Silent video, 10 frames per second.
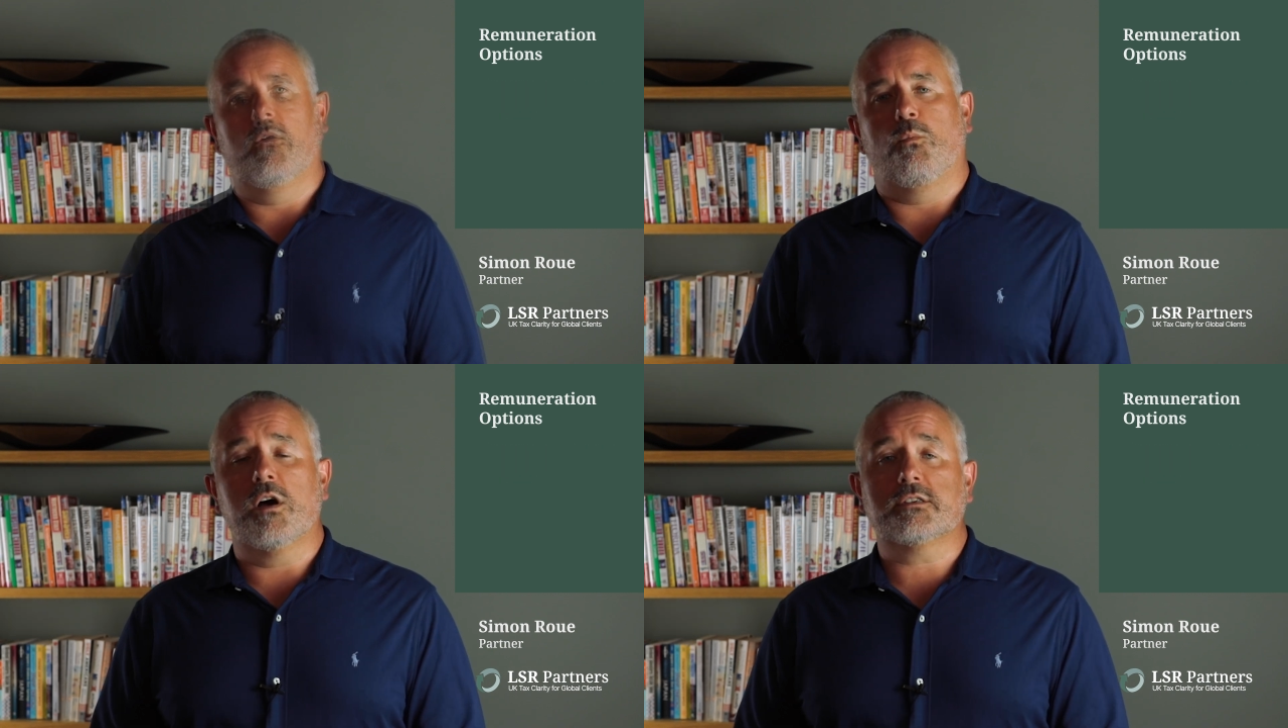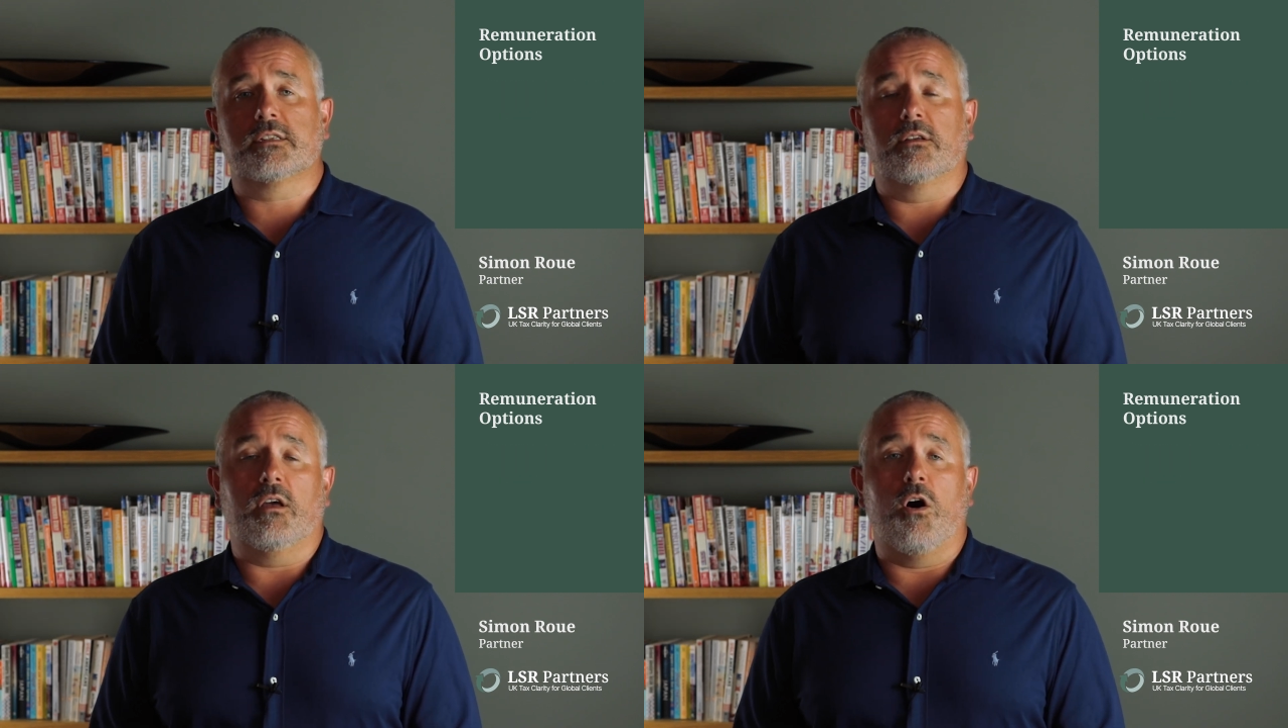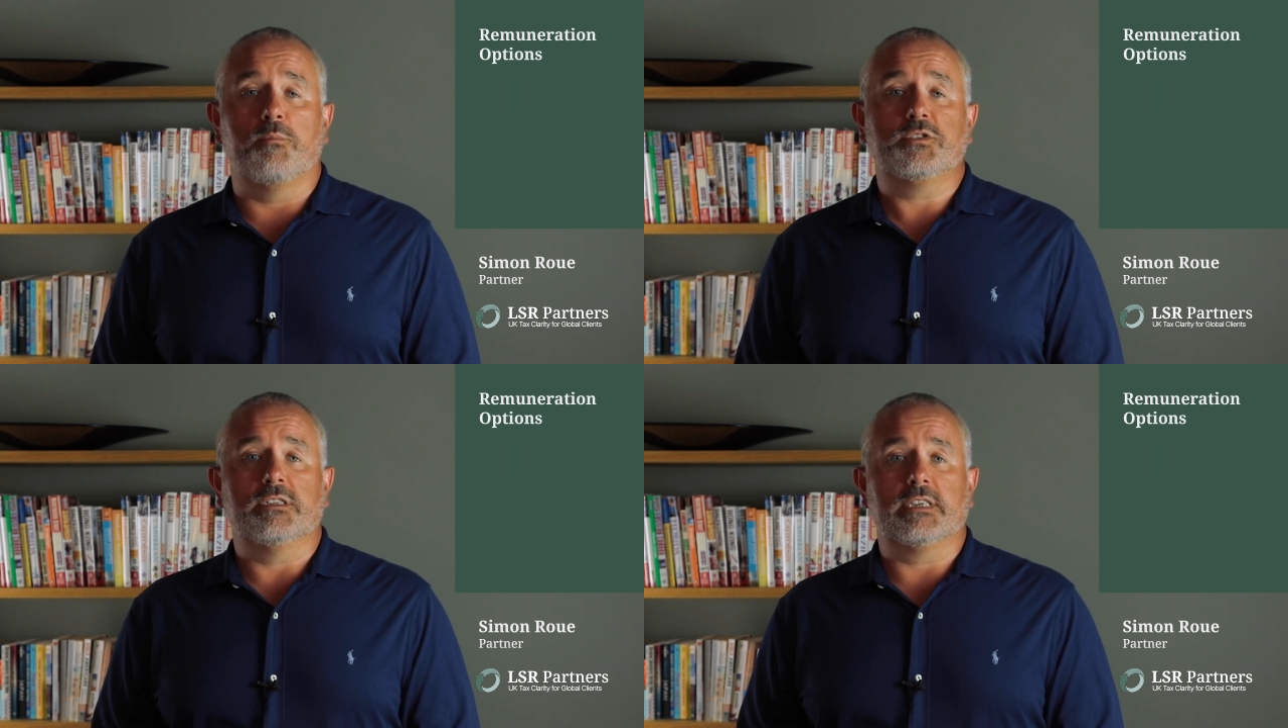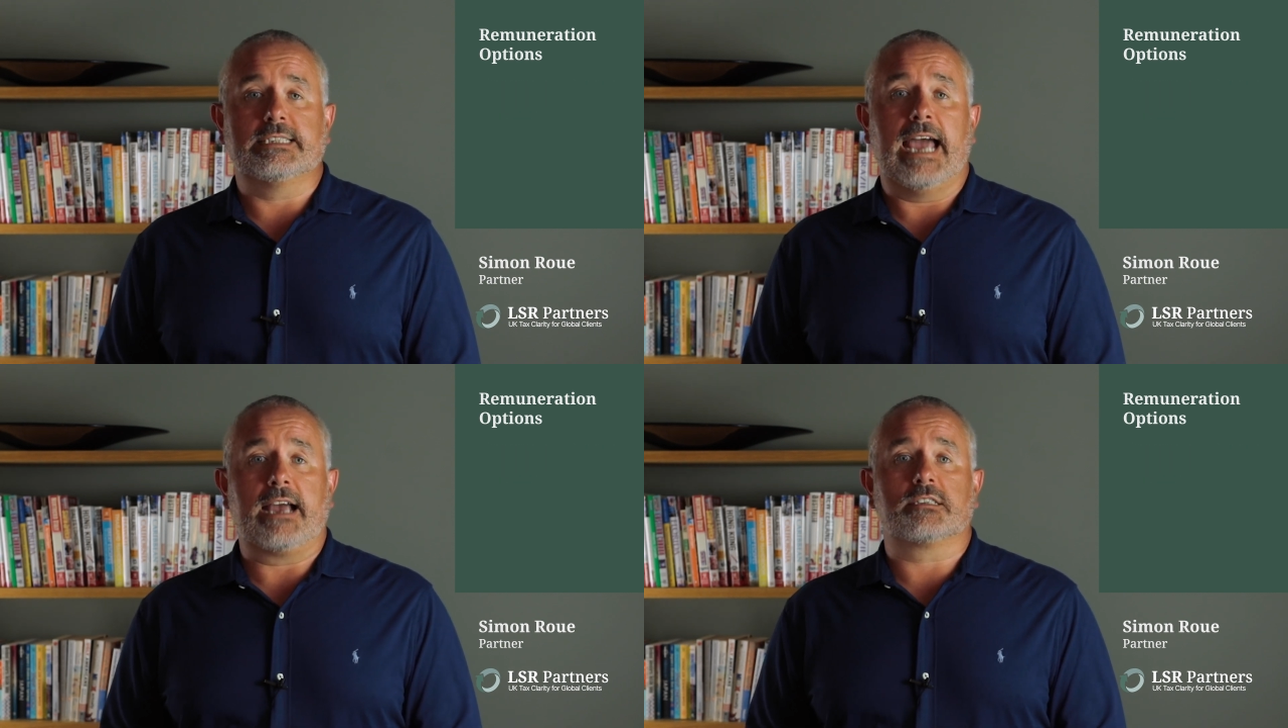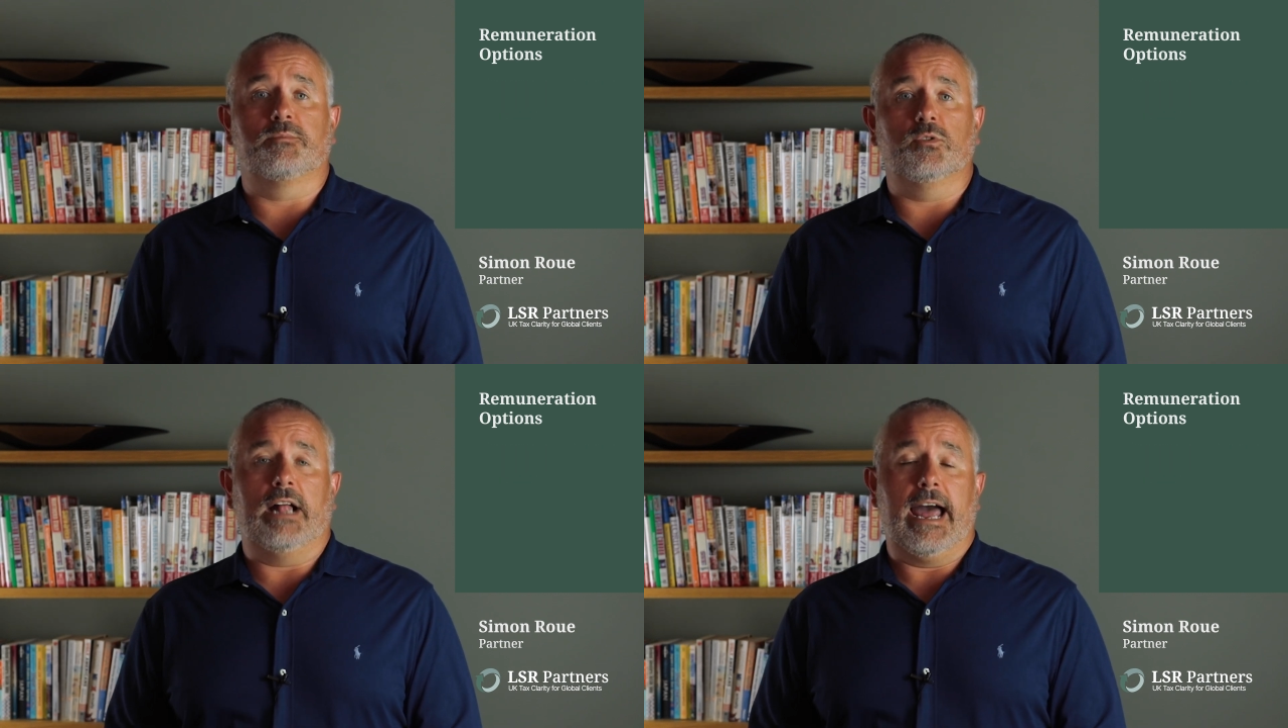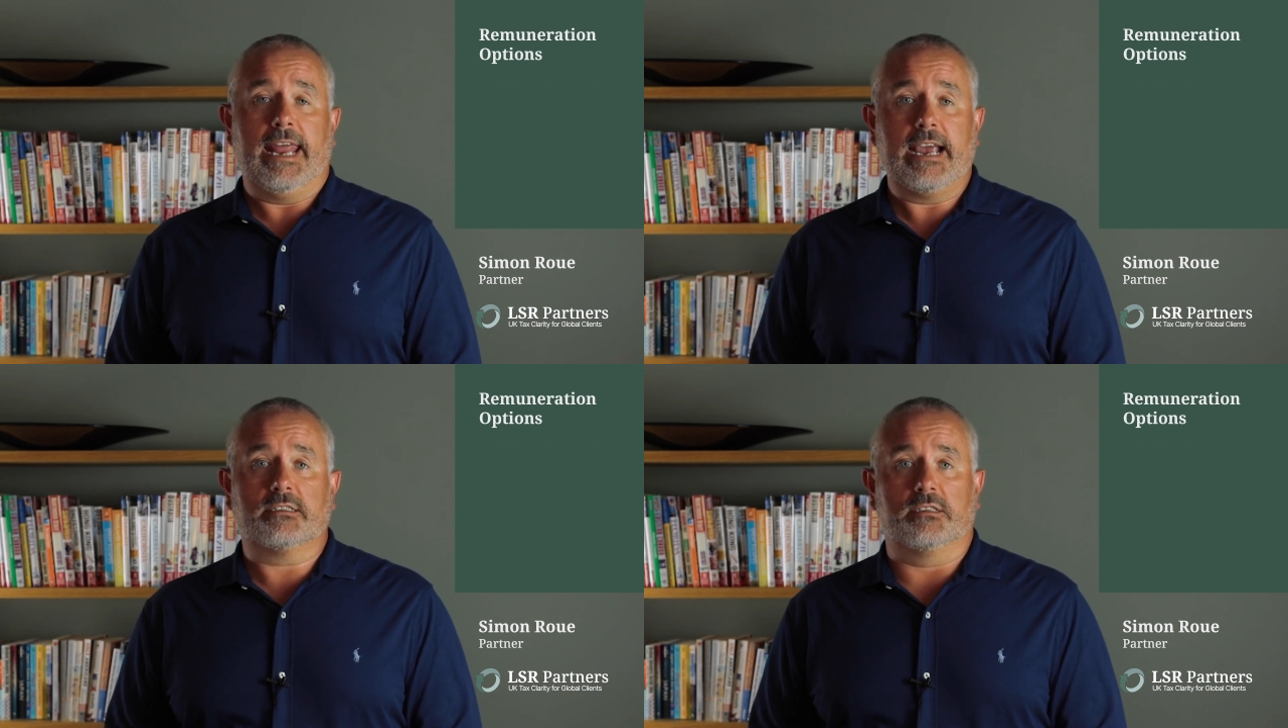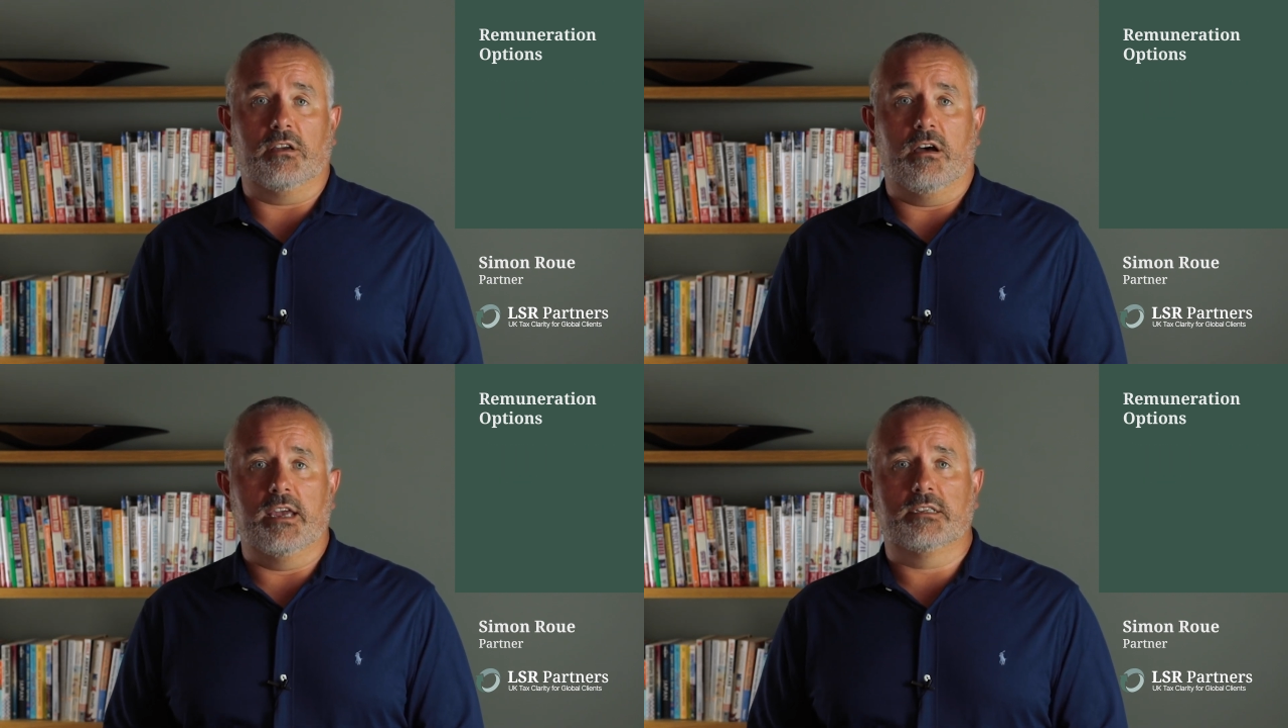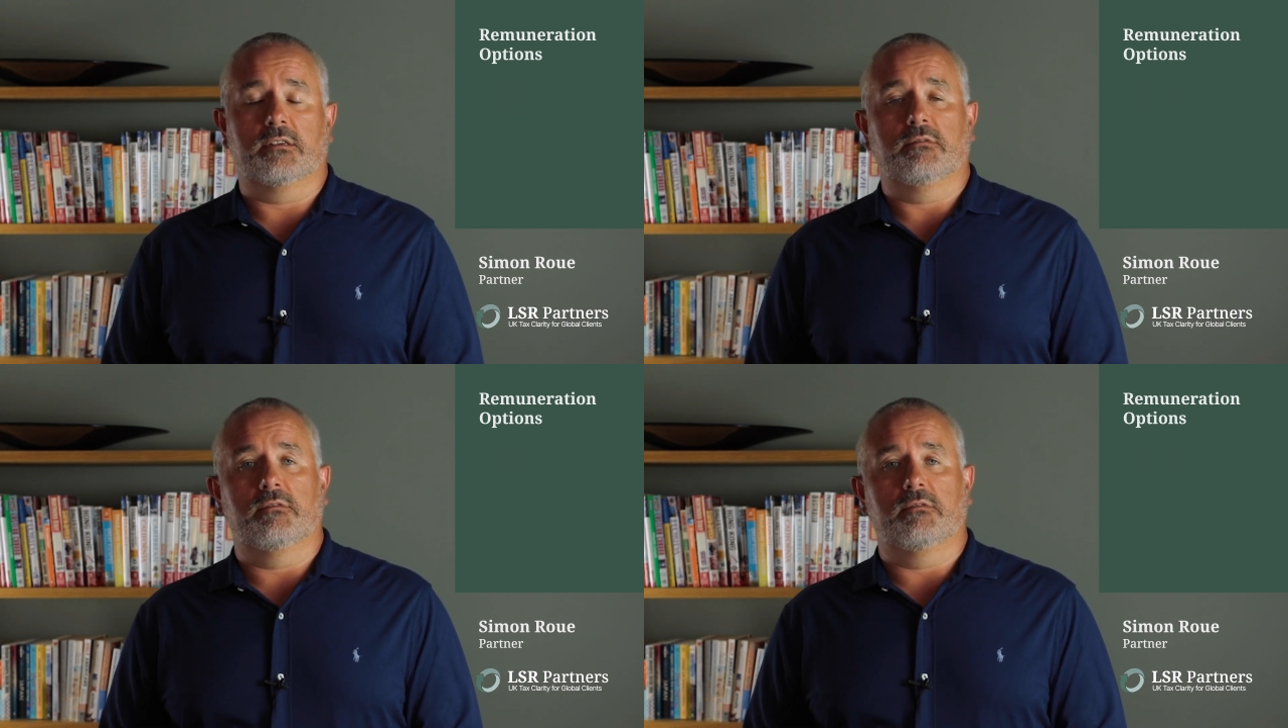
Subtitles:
Whilst options are taxable at exercise,